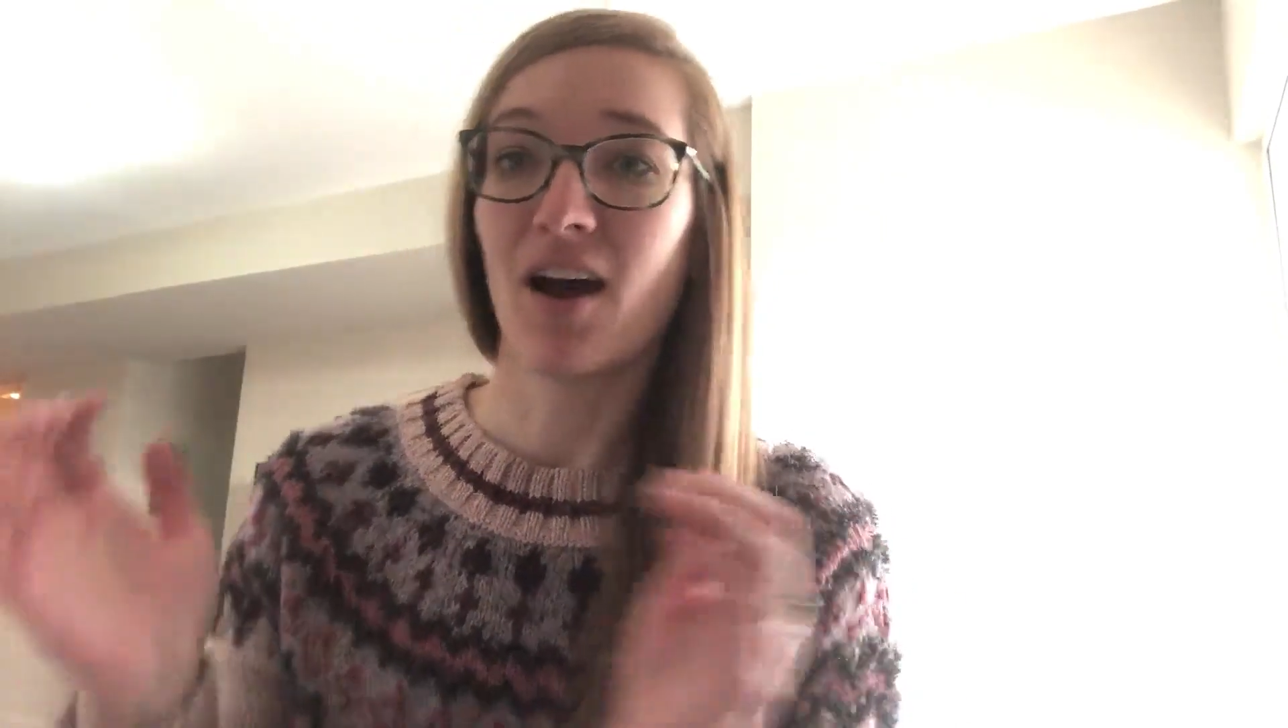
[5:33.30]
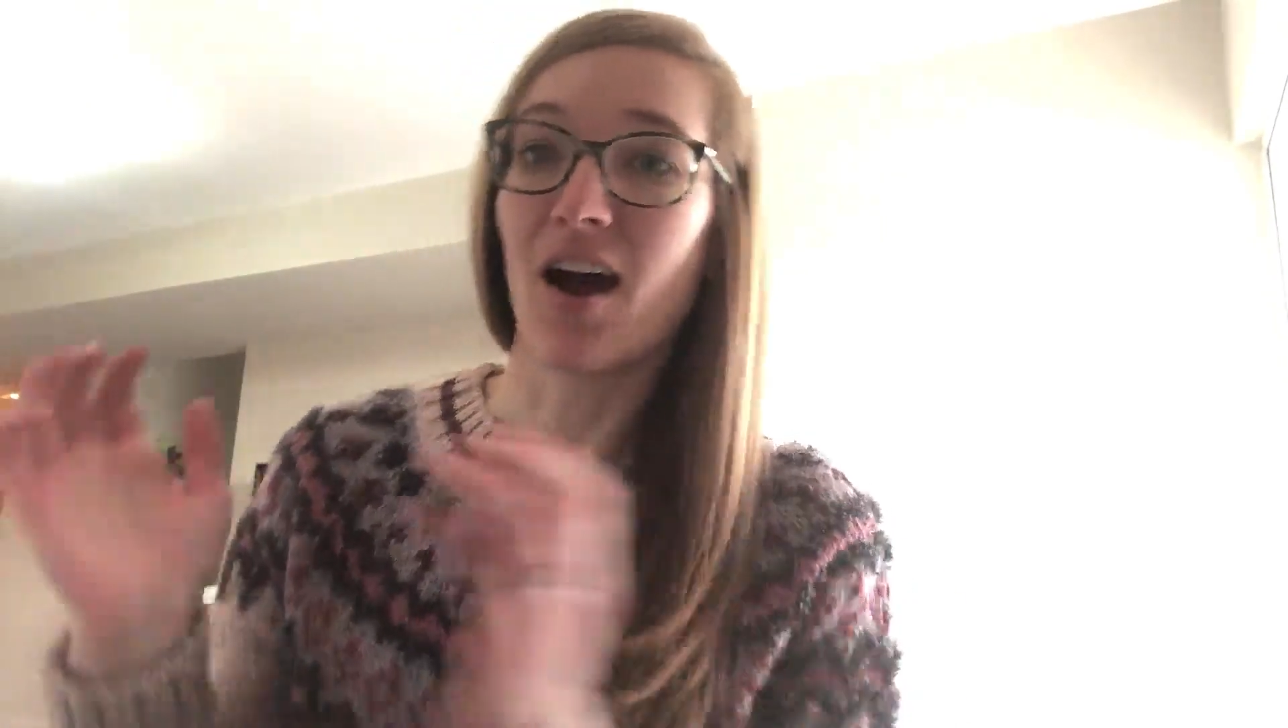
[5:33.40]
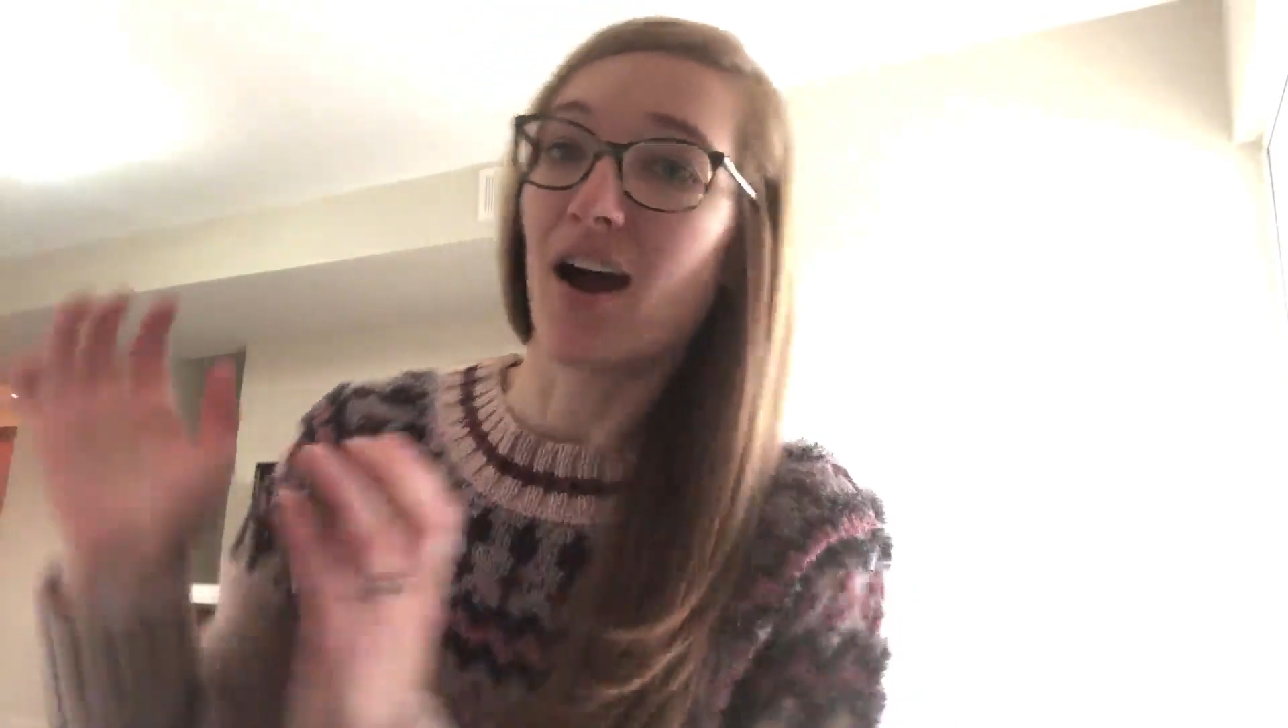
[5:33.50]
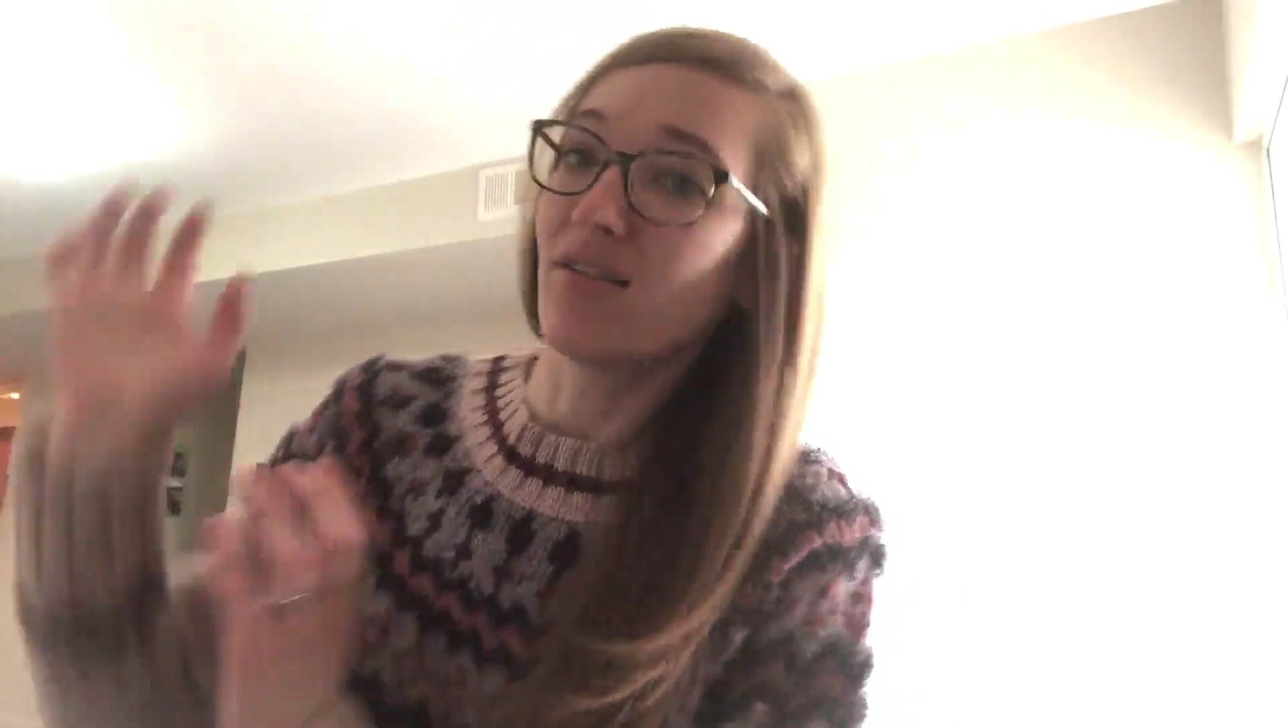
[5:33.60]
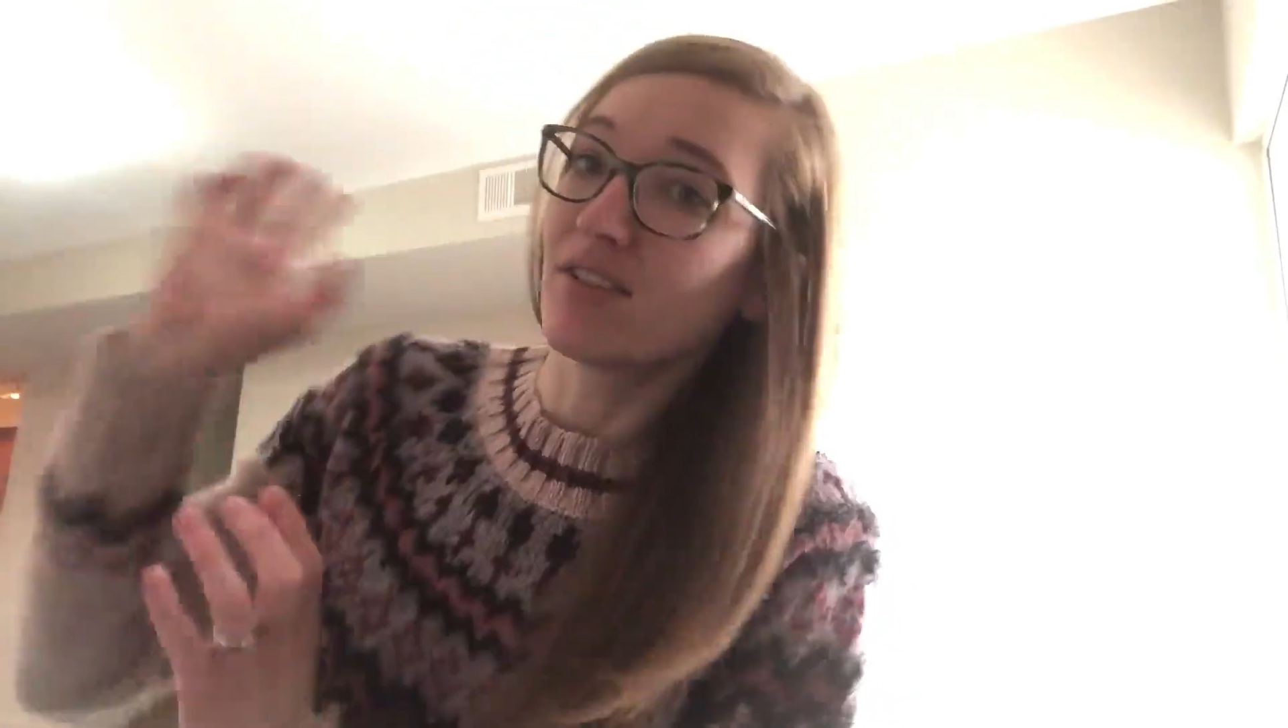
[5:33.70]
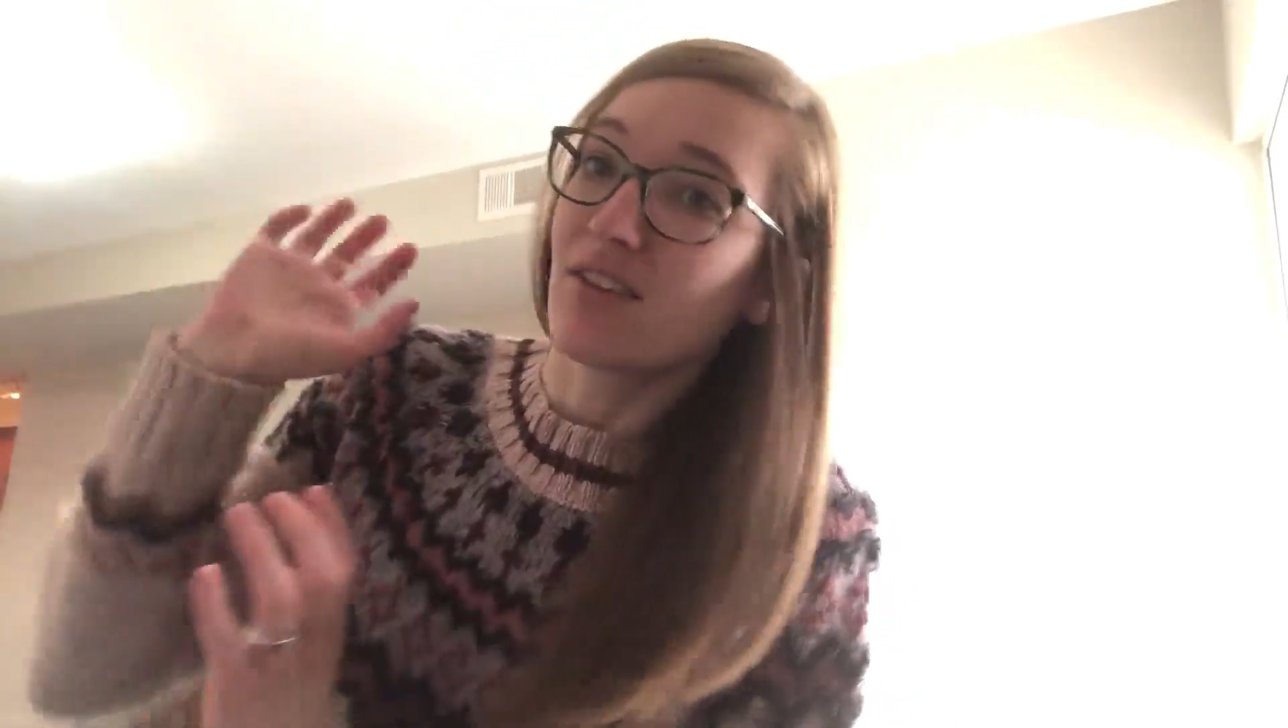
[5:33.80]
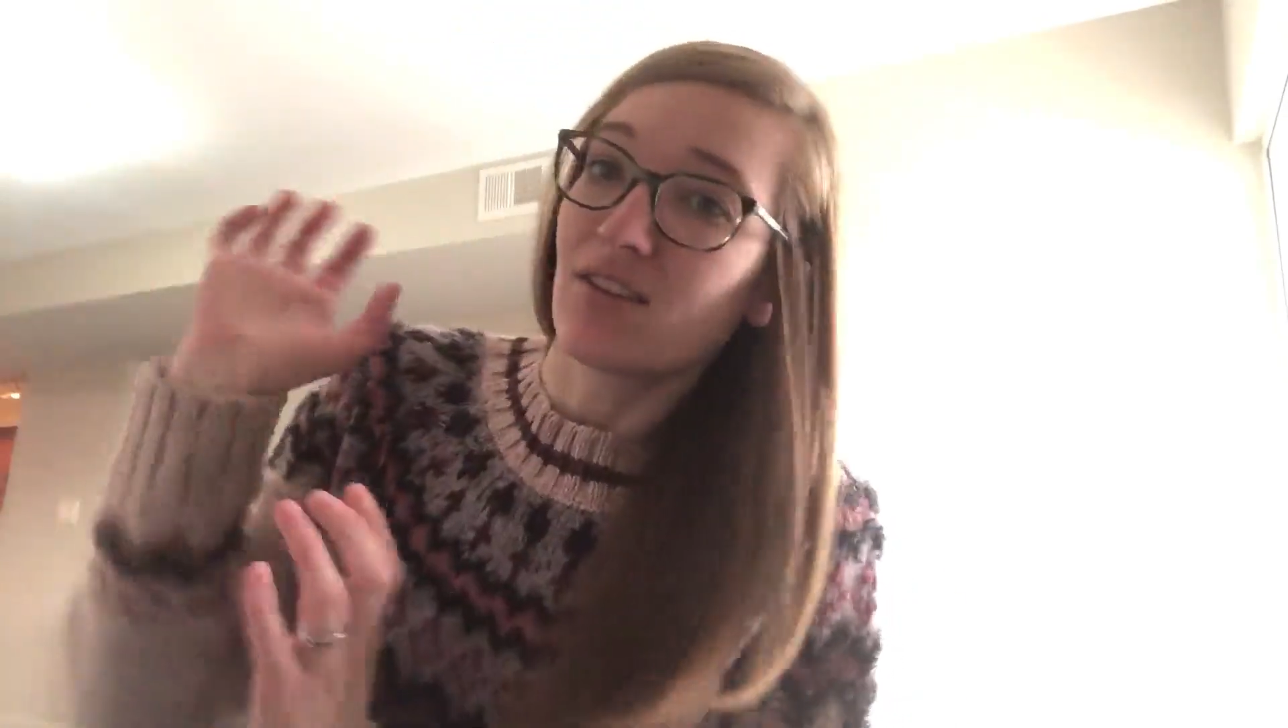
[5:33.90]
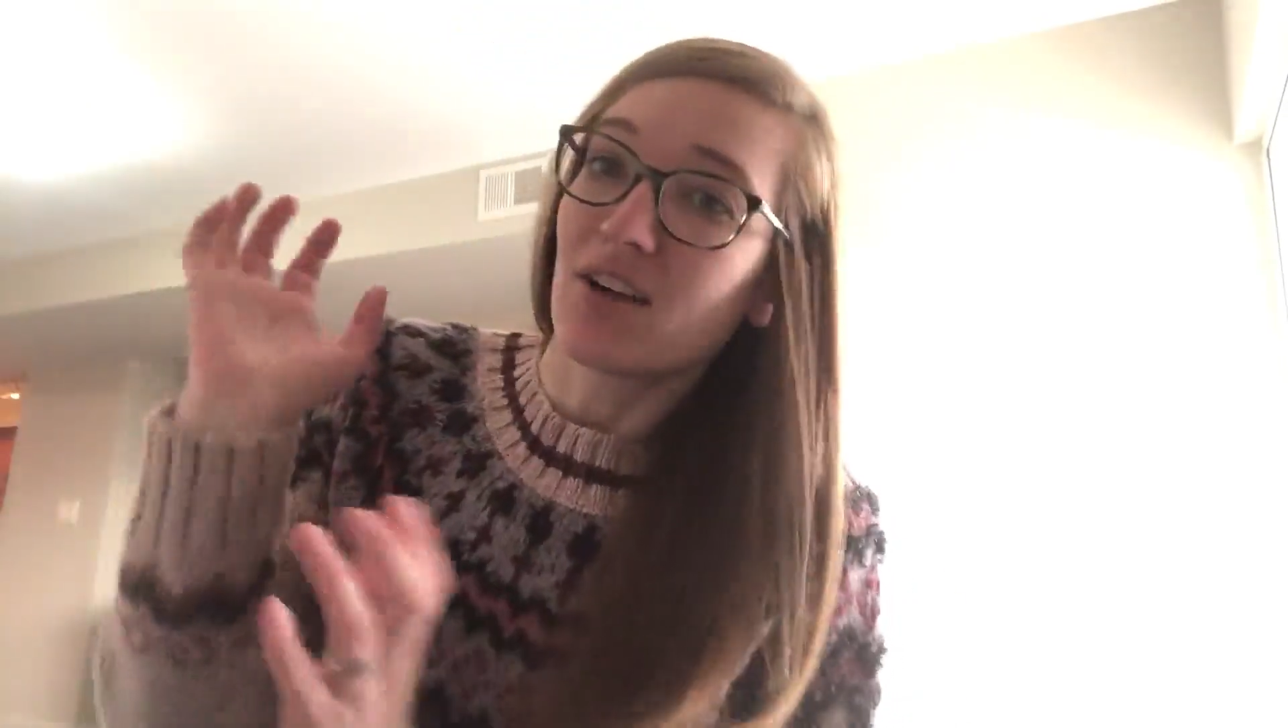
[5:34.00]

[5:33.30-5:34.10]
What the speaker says: I was at the